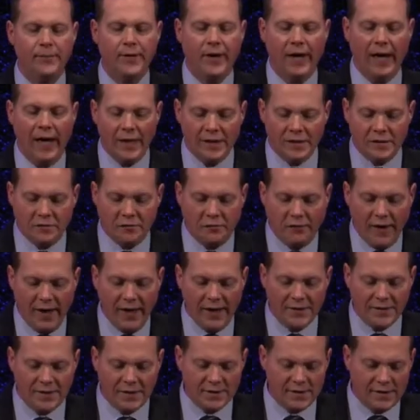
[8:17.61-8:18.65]
God's
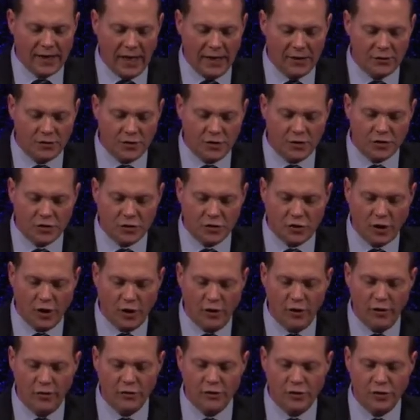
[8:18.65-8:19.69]
face is not just
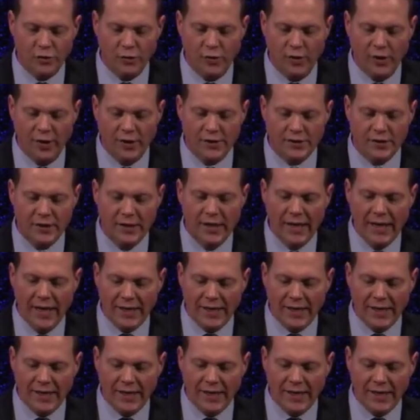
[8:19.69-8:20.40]
turned to us.